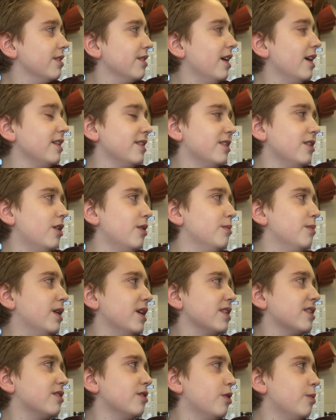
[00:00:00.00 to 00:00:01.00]
That's not
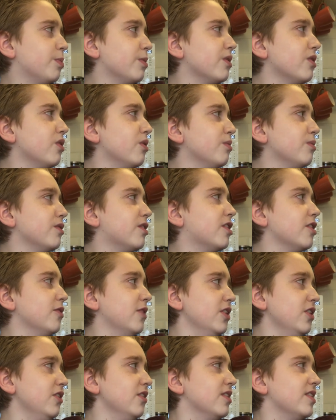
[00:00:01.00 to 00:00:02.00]
messed up. And number 2,
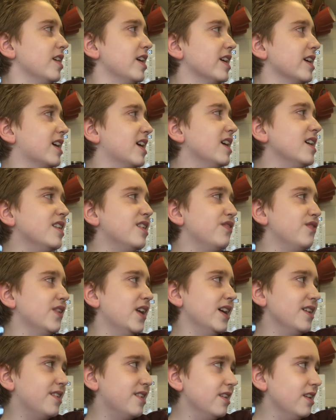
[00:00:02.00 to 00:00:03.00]
it looks like kids
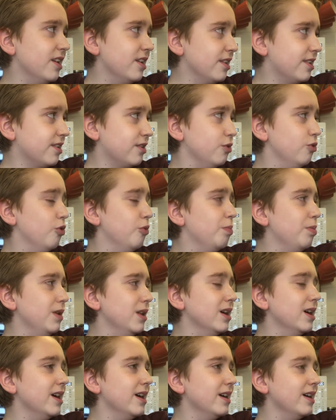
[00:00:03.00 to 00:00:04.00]
fighting in a school
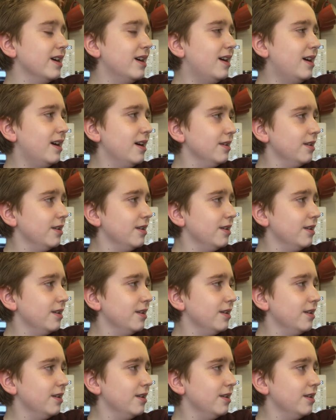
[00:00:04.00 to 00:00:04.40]
play yard.